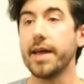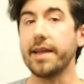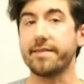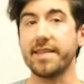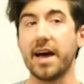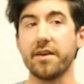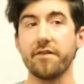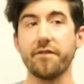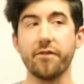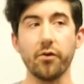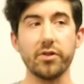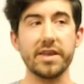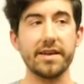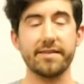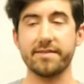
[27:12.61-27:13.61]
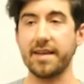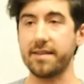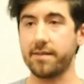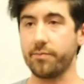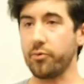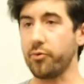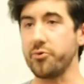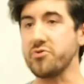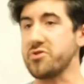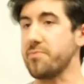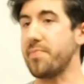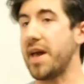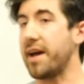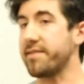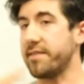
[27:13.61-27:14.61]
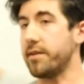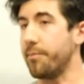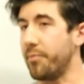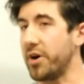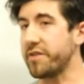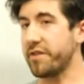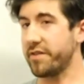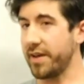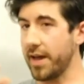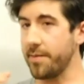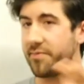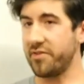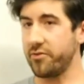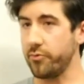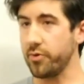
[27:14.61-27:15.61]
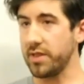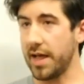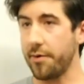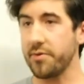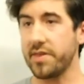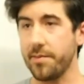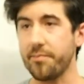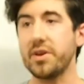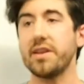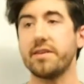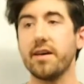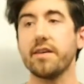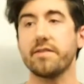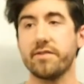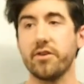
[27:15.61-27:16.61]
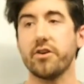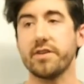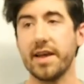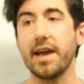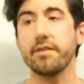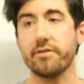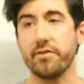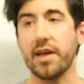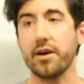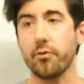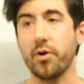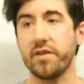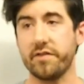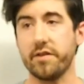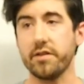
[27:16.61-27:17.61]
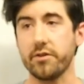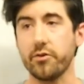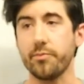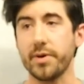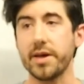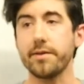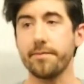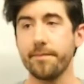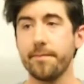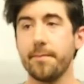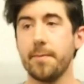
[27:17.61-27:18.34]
It's not fully extensible. You can pass in a bunch of types and do a lot with it, but it does start to answer that question a little bit.